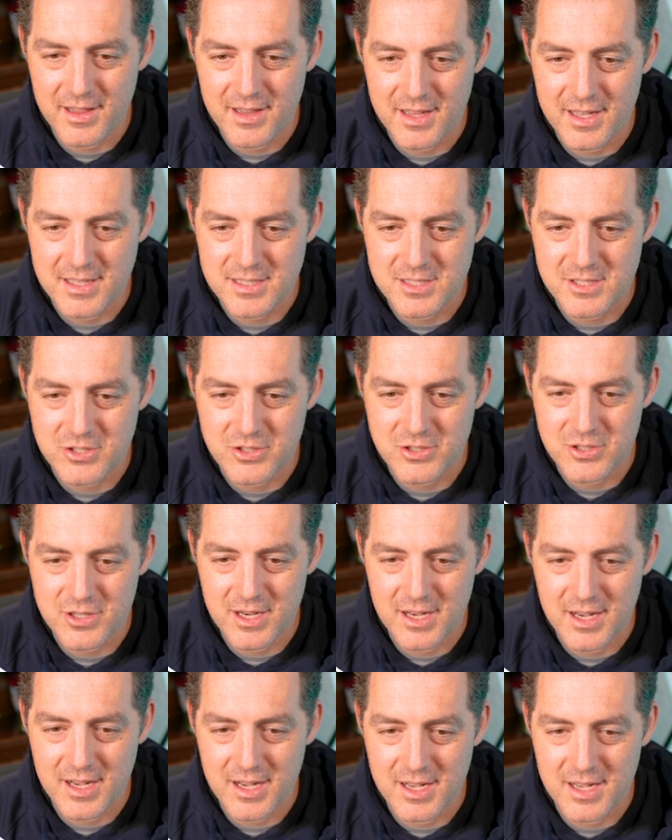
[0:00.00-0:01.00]
let's
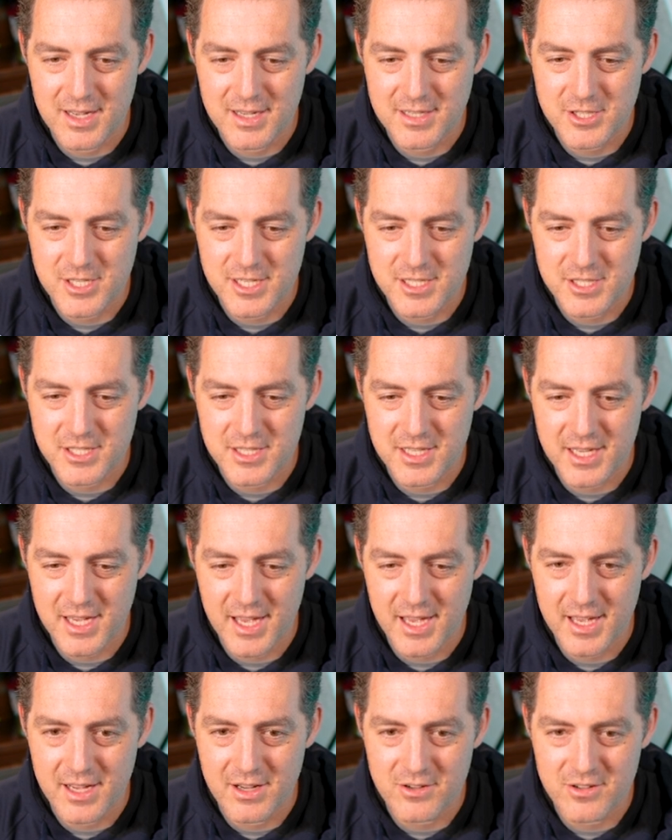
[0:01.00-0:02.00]
try changing the
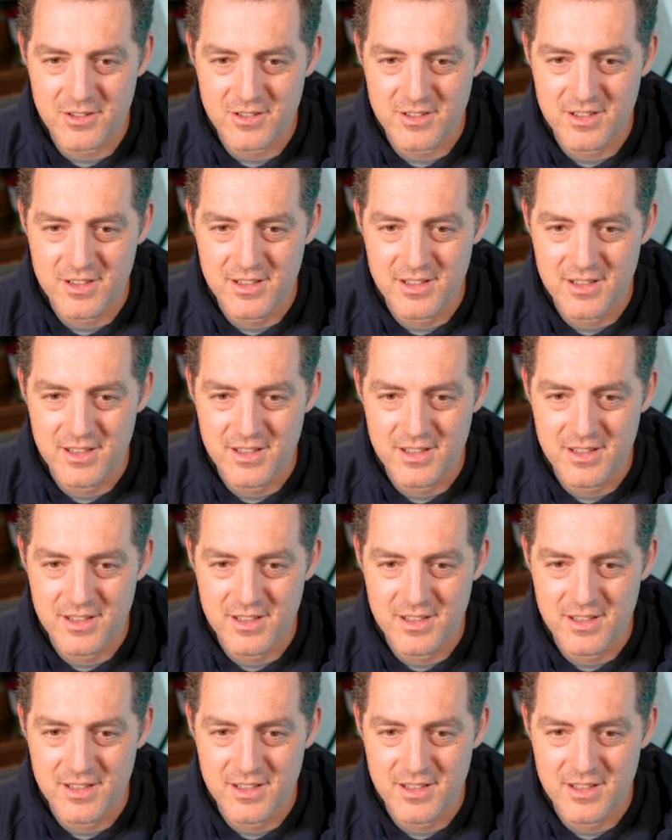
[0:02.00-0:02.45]
angle.